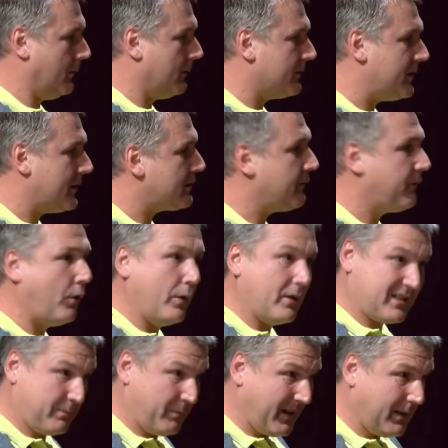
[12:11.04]
Just for
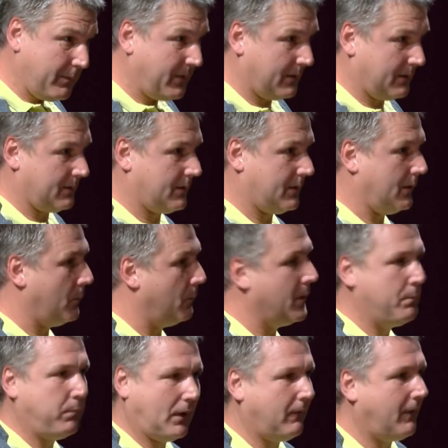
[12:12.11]
experiments, we
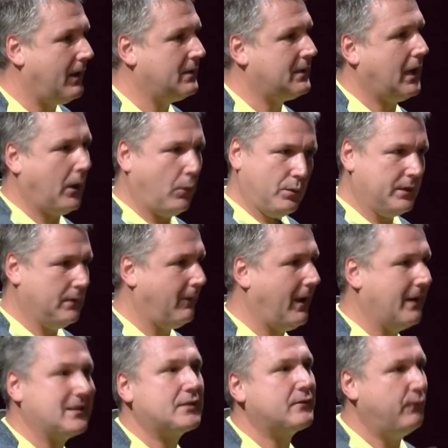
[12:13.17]
provide our
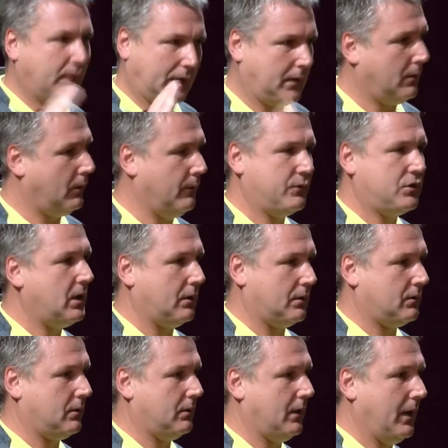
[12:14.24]
devices free of charge,
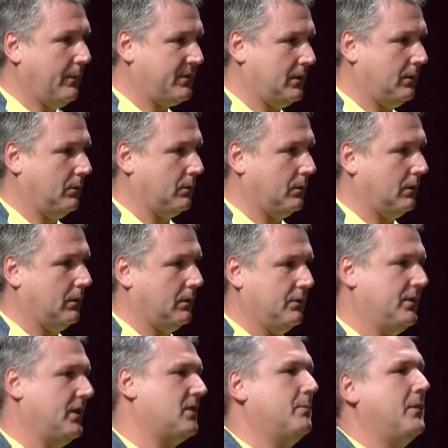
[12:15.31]
absolutely.
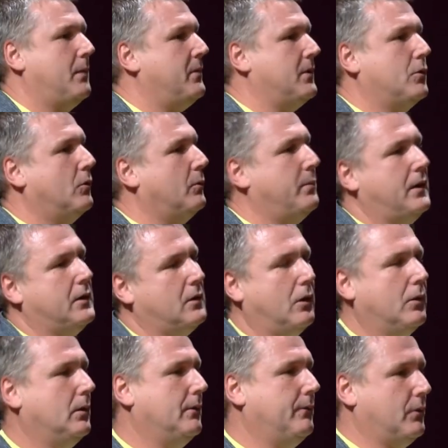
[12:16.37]
Just maybe you will pay
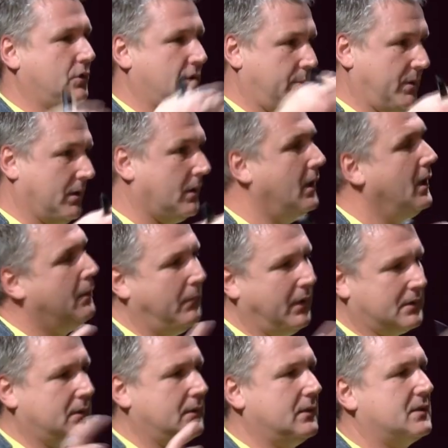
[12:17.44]
only for shipping.
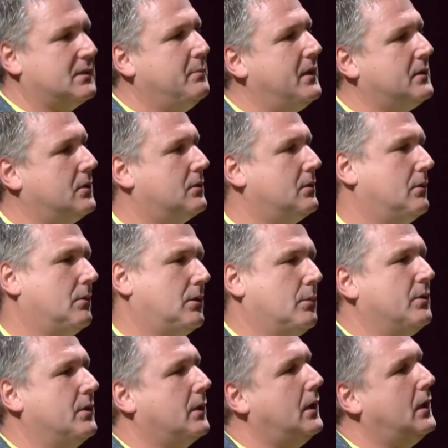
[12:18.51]
But it's better to
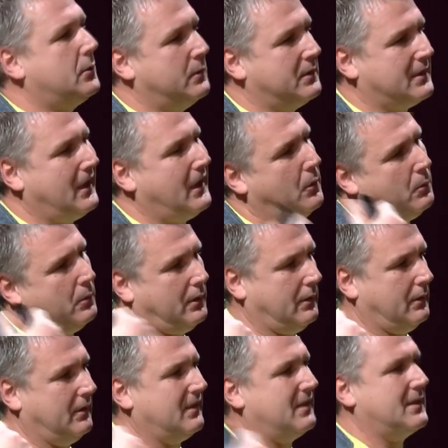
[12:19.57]
communicate with
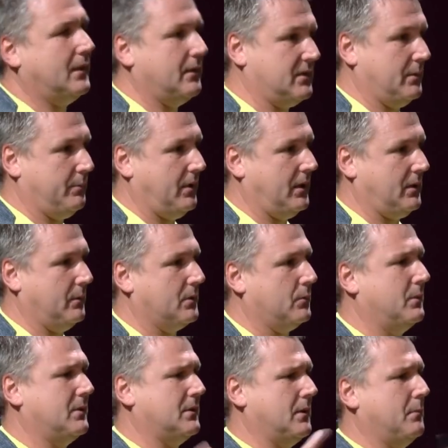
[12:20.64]
our sales department,
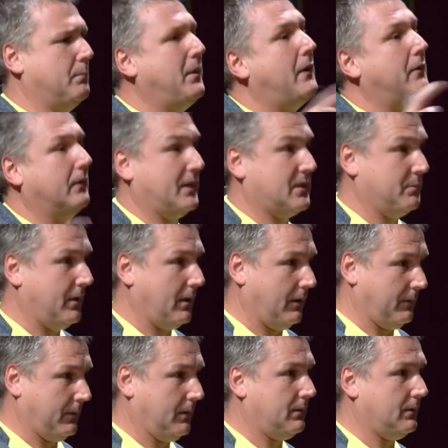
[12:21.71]
with Pavel Razmaev,
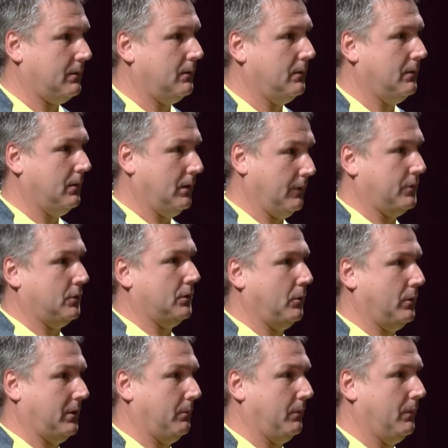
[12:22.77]
yes? If you know
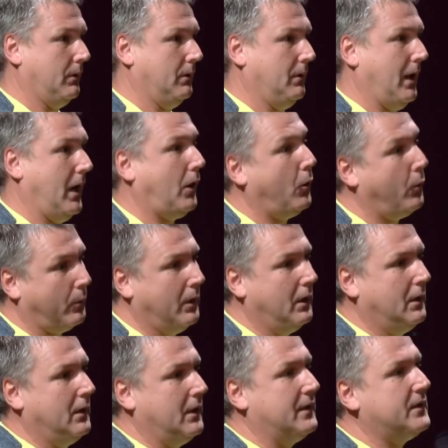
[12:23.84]
him. I hope
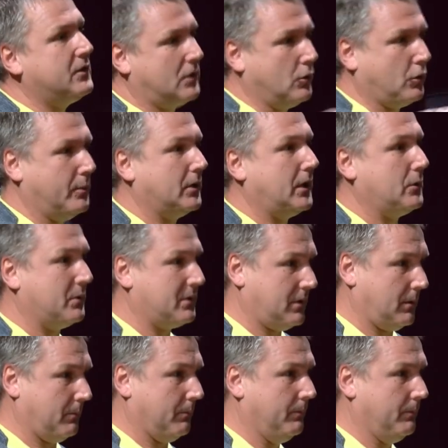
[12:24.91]
initially you communicate with him.